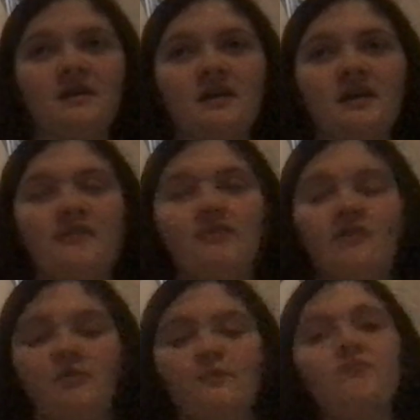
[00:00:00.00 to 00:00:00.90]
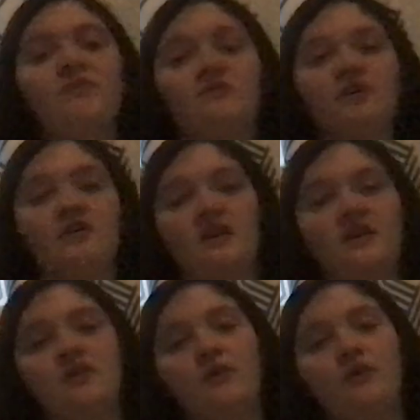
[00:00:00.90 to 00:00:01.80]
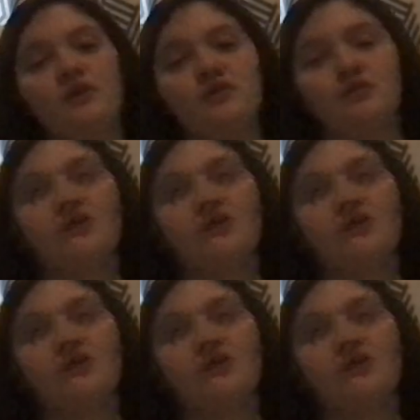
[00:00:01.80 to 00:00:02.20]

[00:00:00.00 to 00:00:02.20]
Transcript: if you feel like you don't want to,